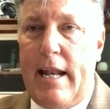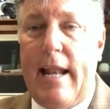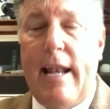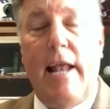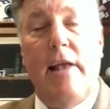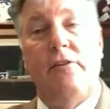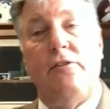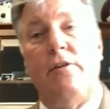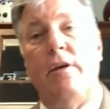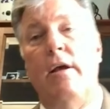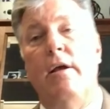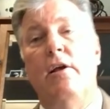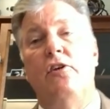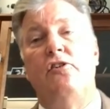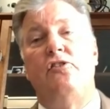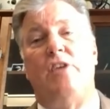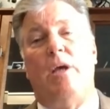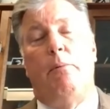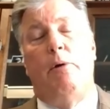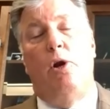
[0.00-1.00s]
And as
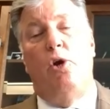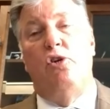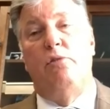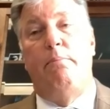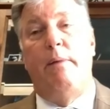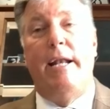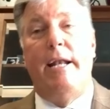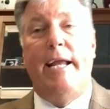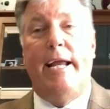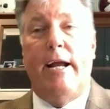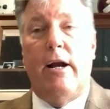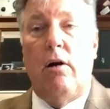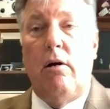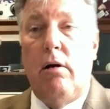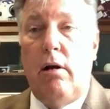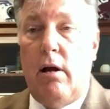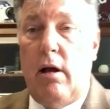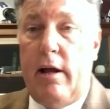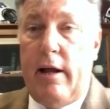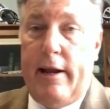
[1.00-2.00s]
someone who's been here,
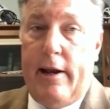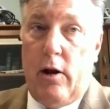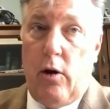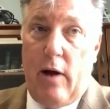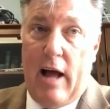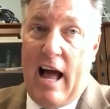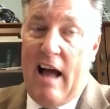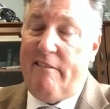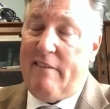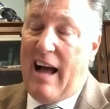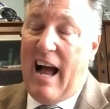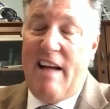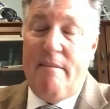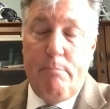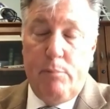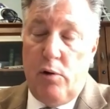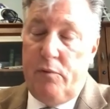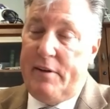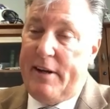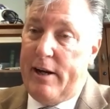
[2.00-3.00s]
I've
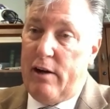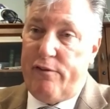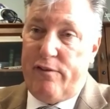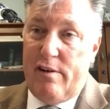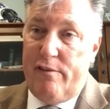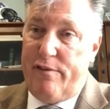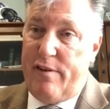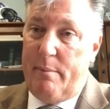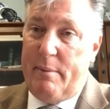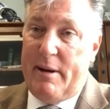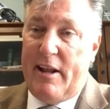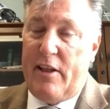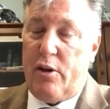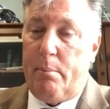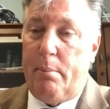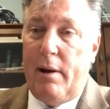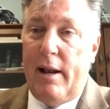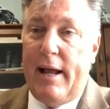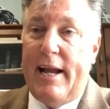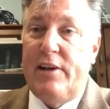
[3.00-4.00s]
moved here from another
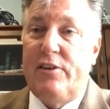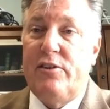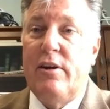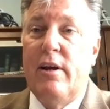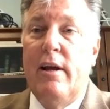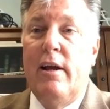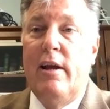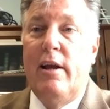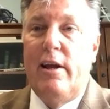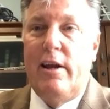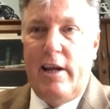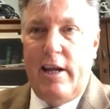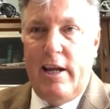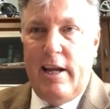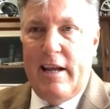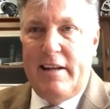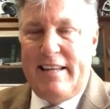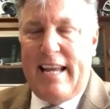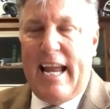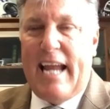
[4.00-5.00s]
place.
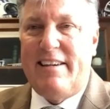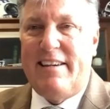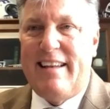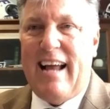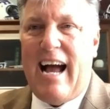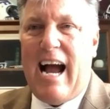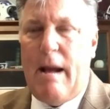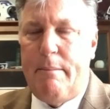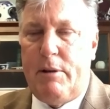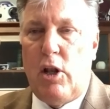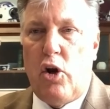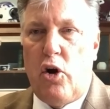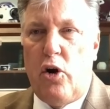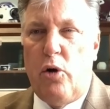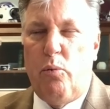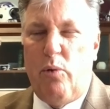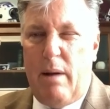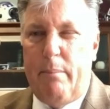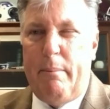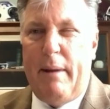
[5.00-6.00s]
It takes time to learn
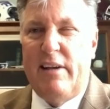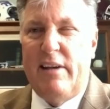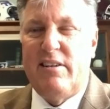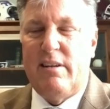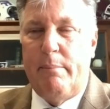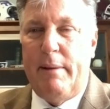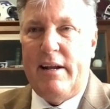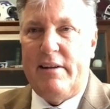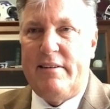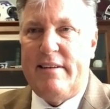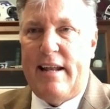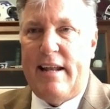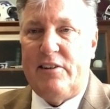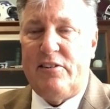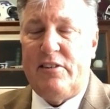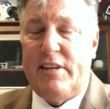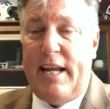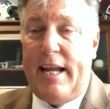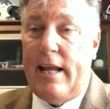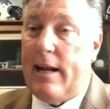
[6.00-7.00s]
what it means to be a
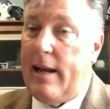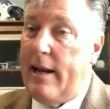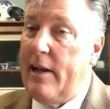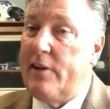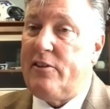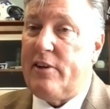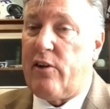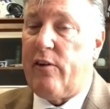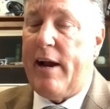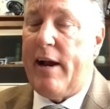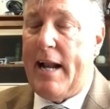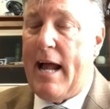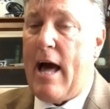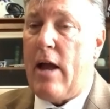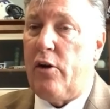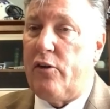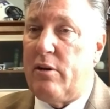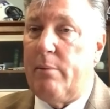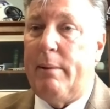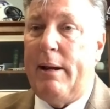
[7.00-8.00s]
Tennessean, and it's a great
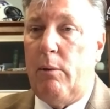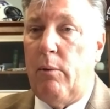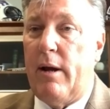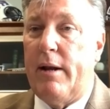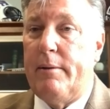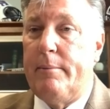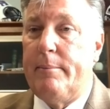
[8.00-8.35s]
honor to be one.